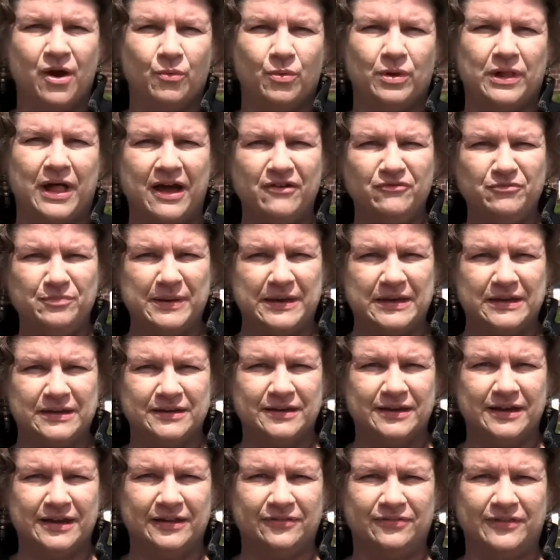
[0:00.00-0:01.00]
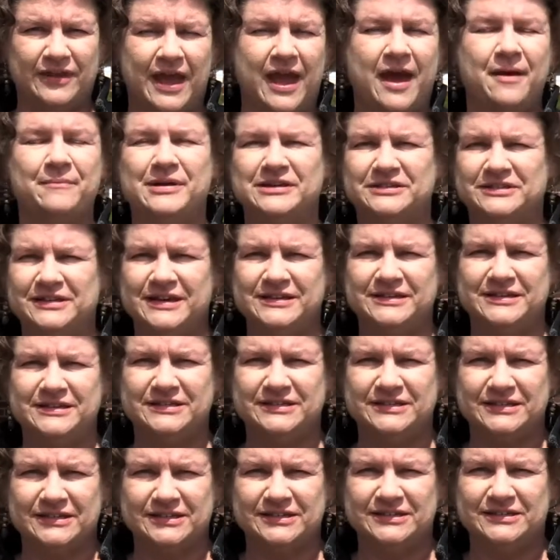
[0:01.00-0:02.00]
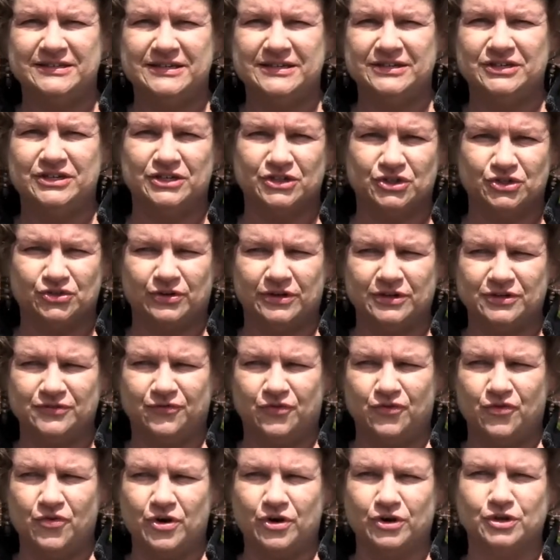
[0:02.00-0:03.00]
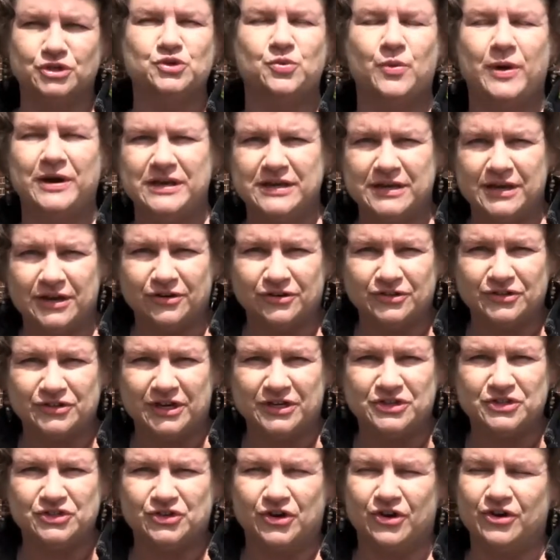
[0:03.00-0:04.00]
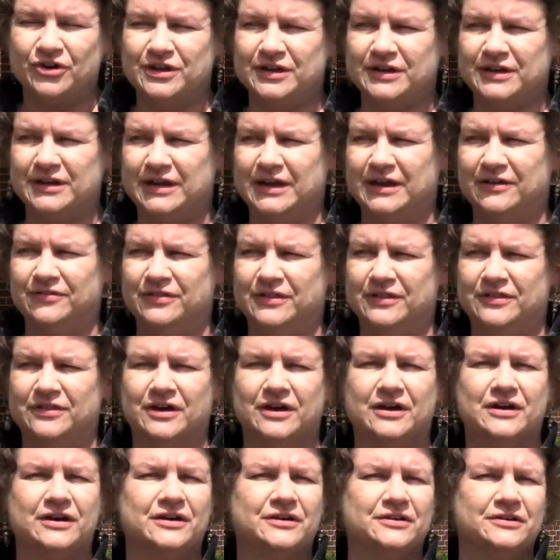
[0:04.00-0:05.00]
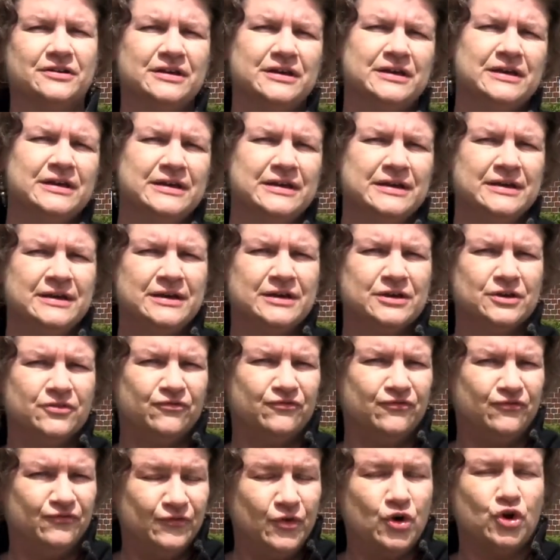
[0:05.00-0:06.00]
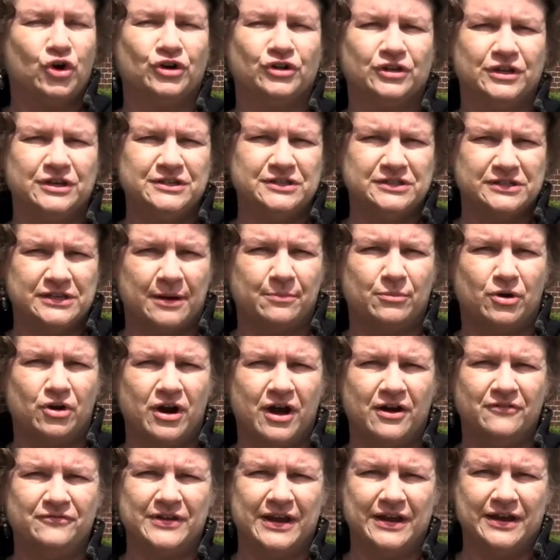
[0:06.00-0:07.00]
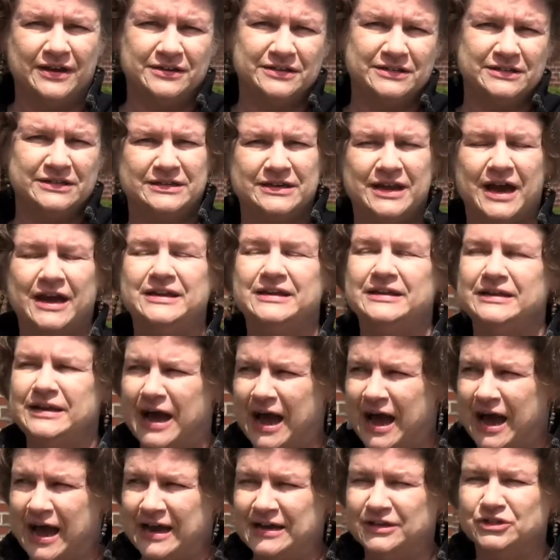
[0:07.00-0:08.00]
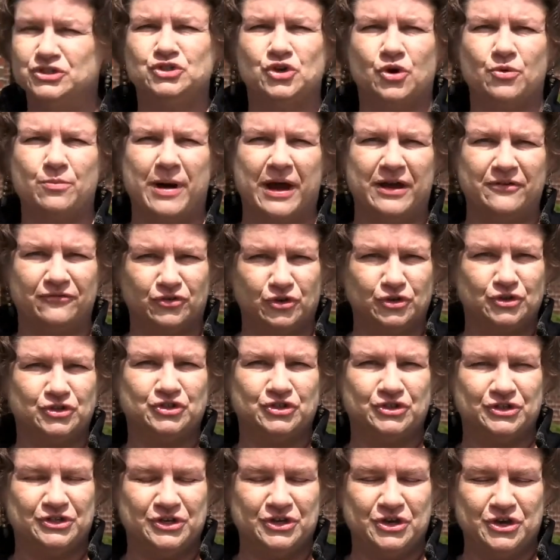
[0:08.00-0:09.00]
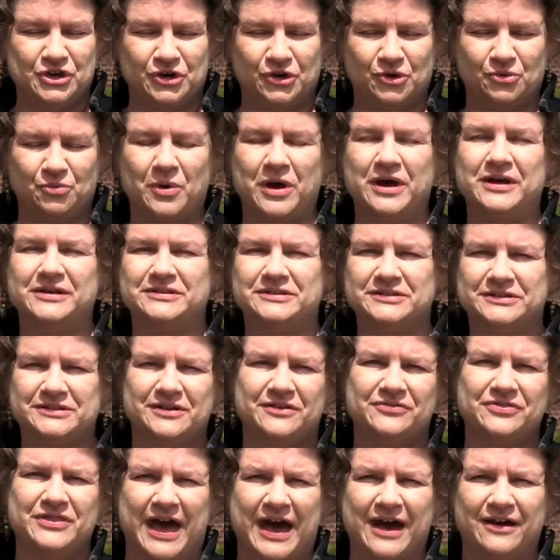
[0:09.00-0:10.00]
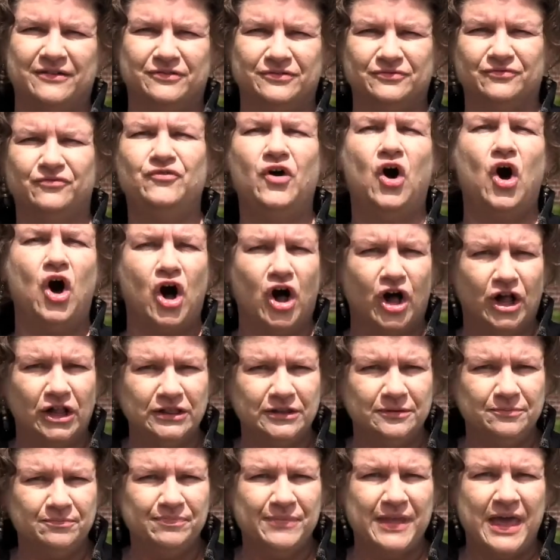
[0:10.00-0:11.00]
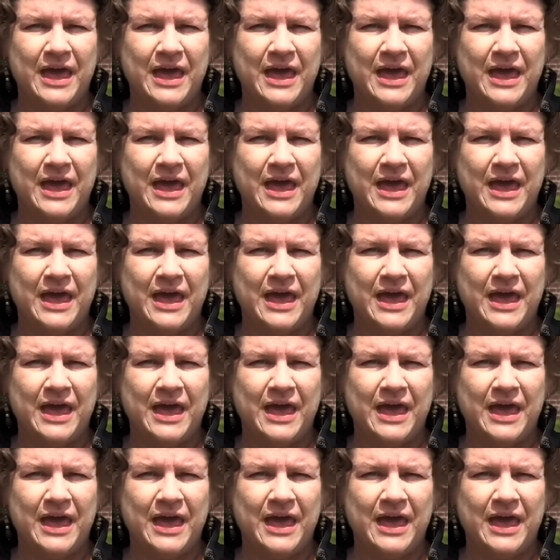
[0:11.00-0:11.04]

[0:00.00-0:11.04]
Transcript: Well, I've been in the MSAD 60 district for 20 years. I started in the early summer of 1999, so my first year was that fall.